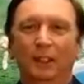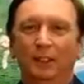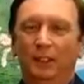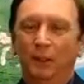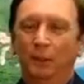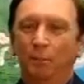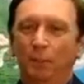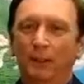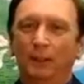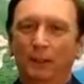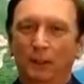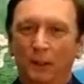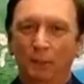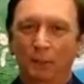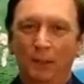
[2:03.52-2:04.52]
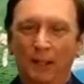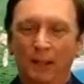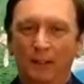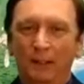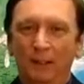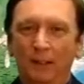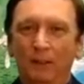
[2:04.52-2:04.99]
Jill Buck's going to be
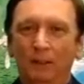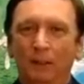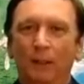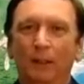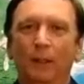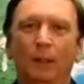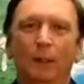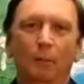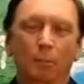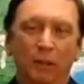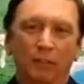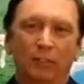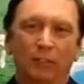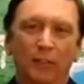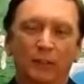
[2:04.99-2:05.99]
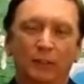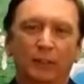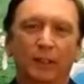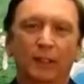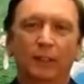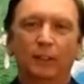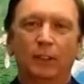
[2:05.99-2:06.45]
out here. But first,
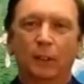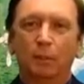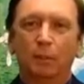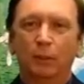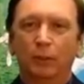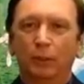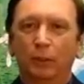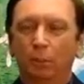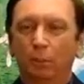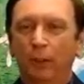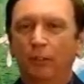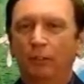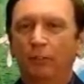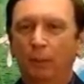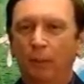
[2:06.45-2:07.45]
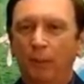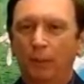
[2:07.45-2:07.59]
here's a commercial break from our